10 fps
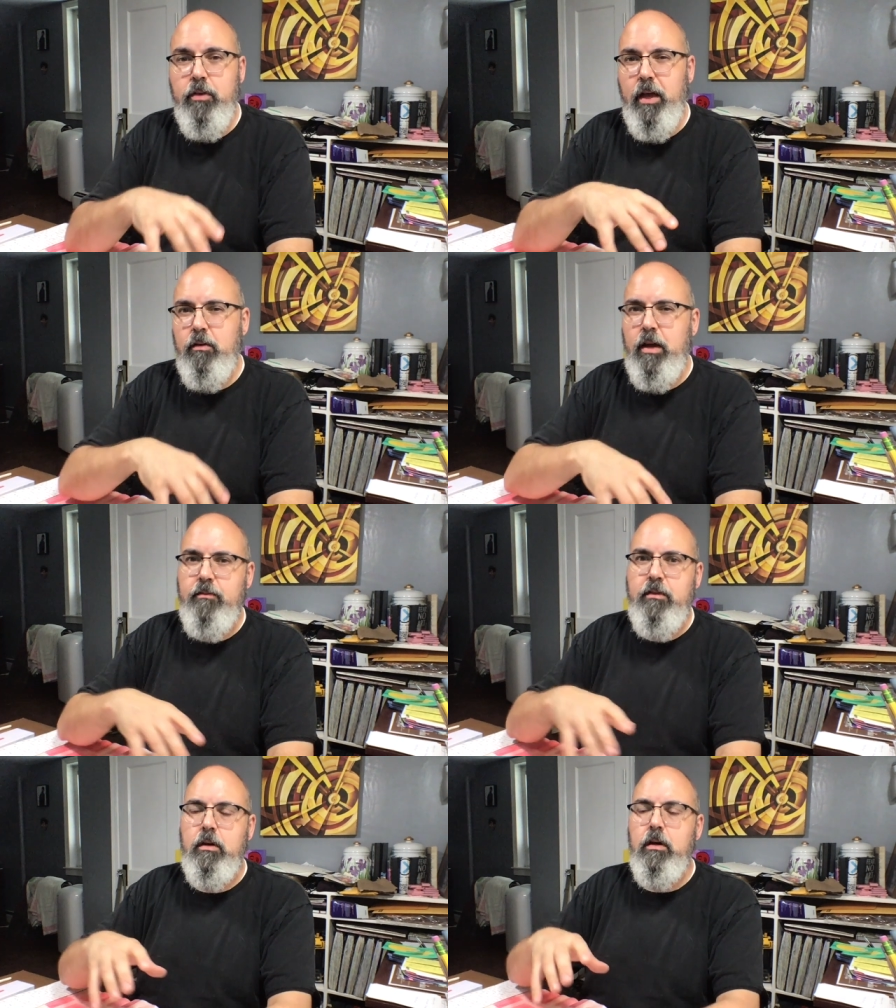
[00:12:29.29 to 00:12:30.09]
I don't have
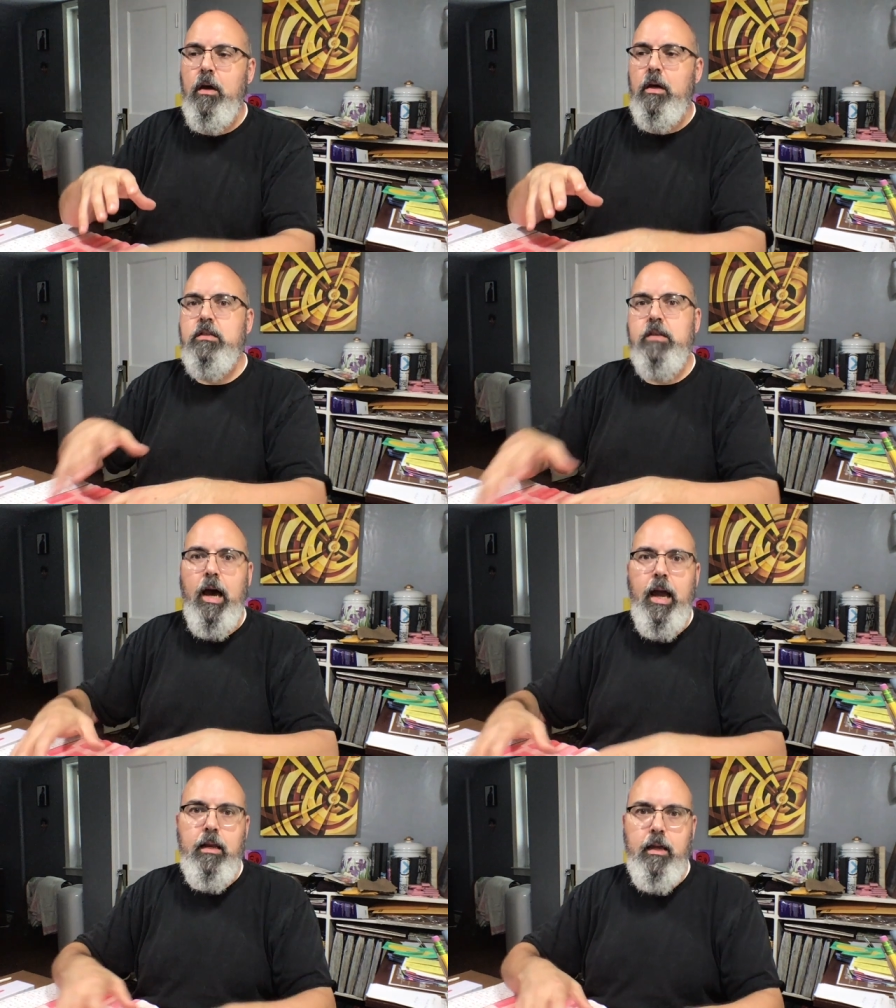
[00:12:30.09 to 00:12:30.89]
to
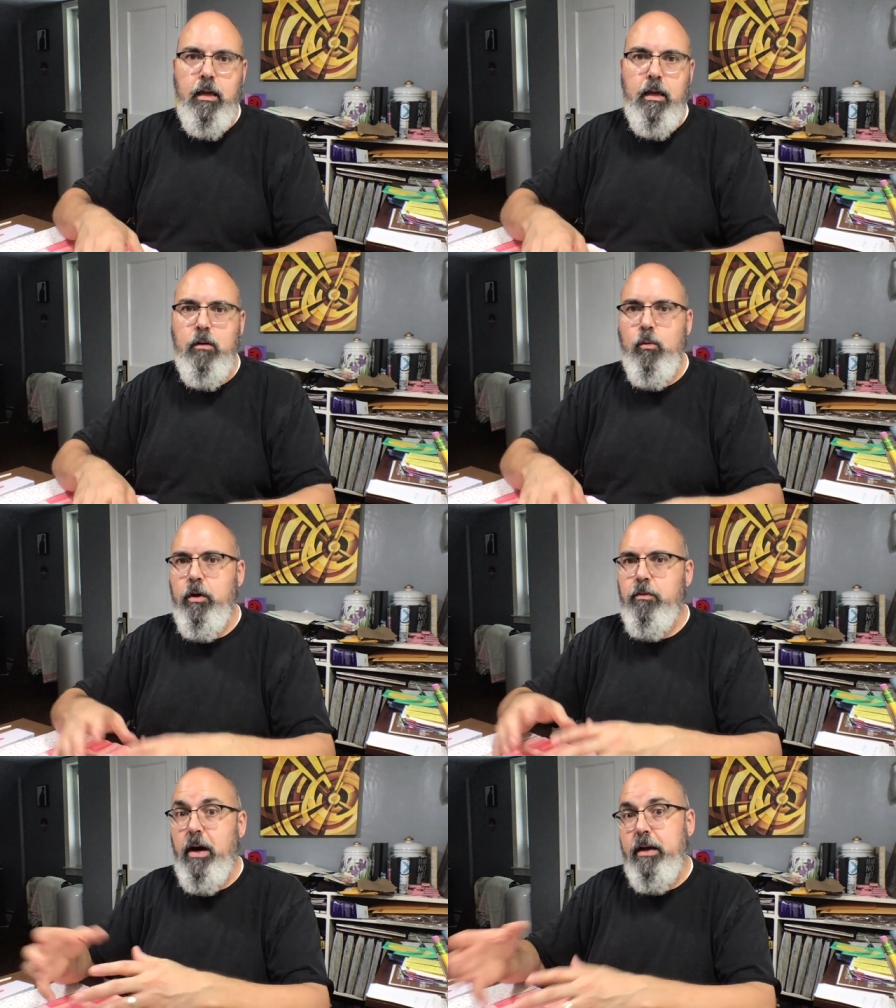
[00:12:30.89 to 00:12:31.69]
sign in
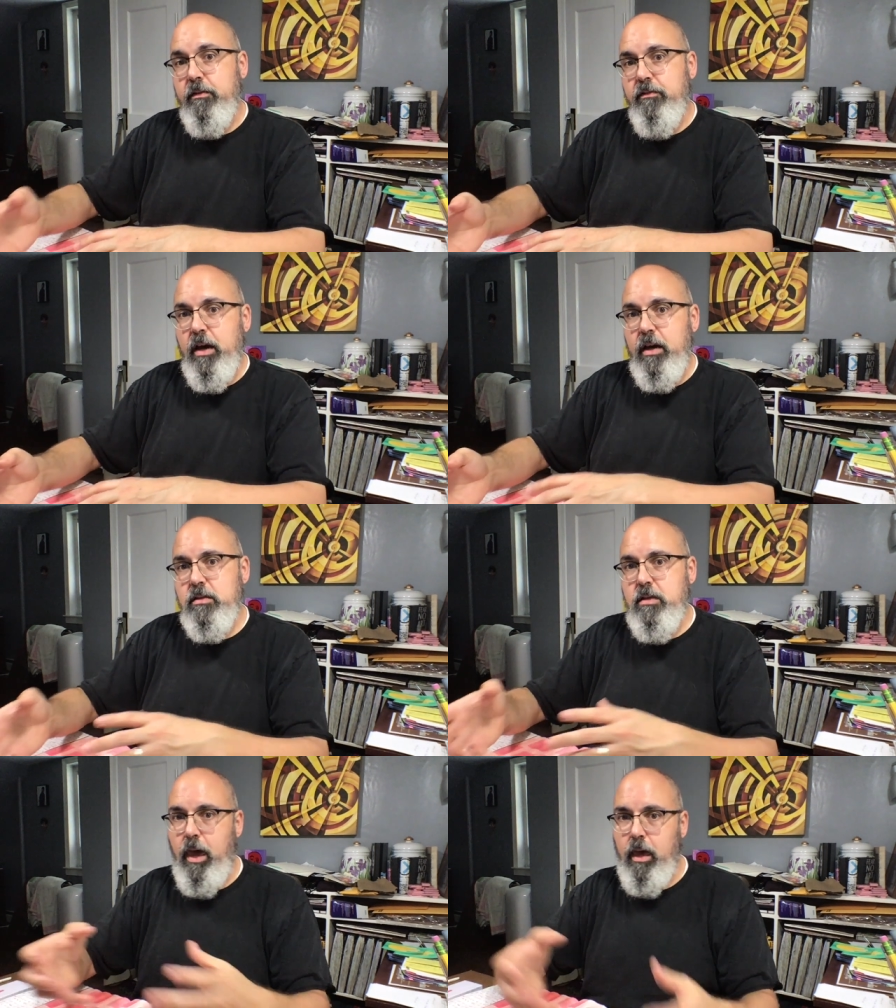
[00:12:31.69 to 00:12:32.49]
with my
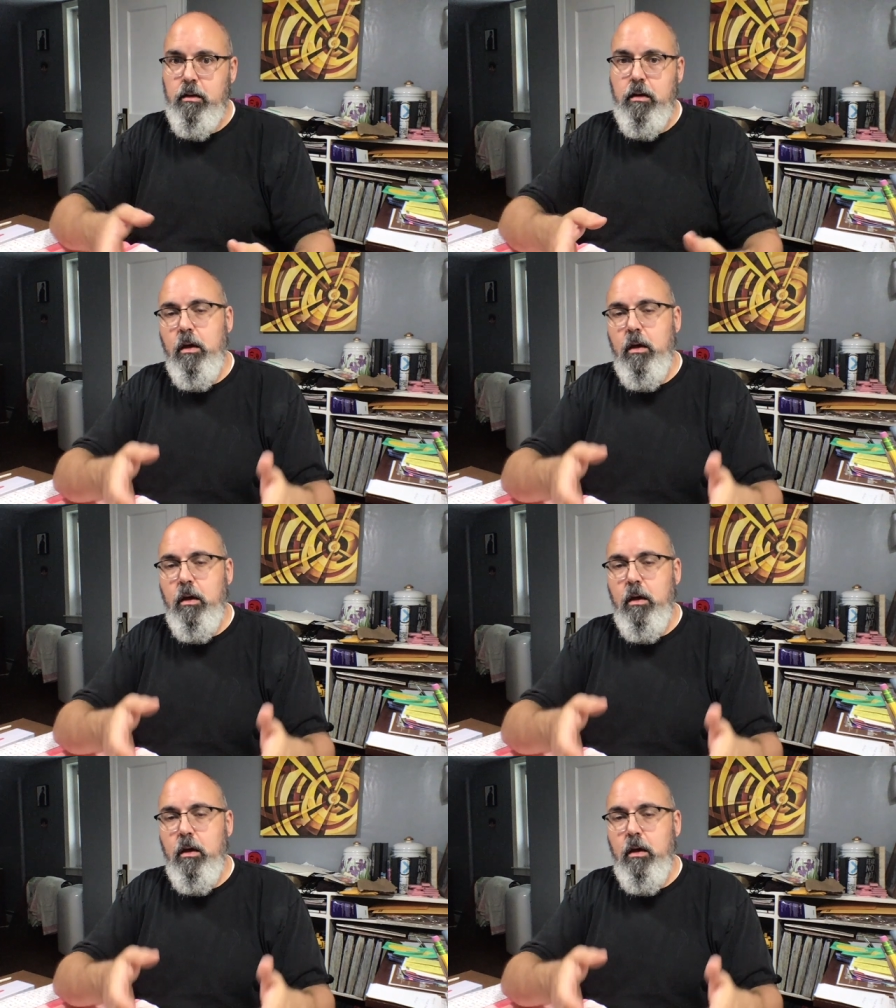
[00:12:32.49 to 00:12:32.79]
device and